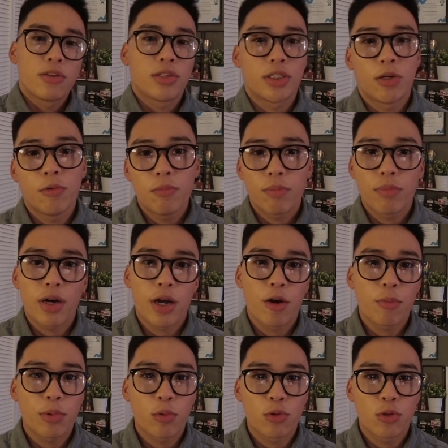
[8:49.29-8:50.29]
So, I
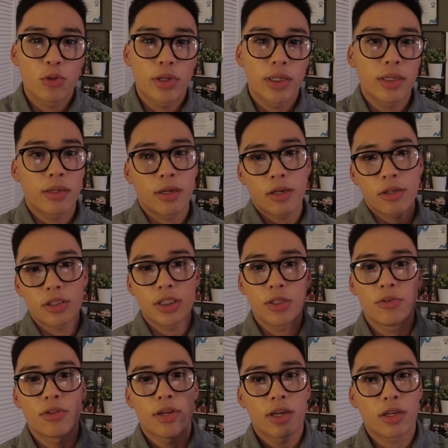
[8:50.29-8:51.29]
hope you enjoyed it. I'll
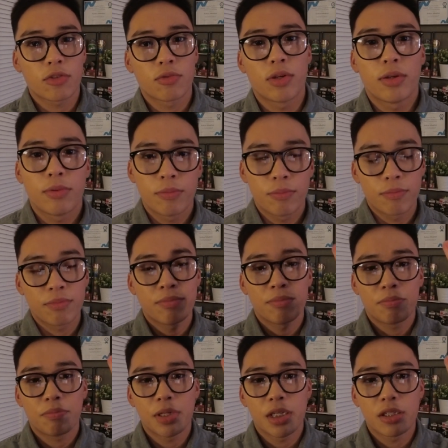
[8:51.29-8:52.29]
see you in the next one.
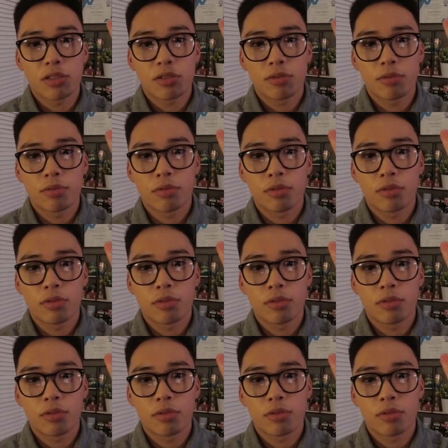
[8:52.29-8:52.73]
Peace.